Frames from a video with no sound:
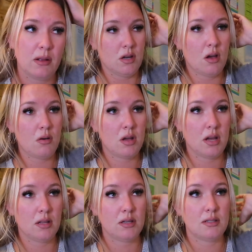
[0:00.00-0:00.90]
So
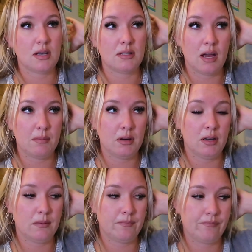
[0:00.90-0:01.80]
at least that's
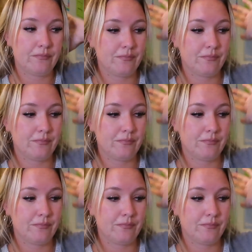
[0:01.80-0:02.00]
happening,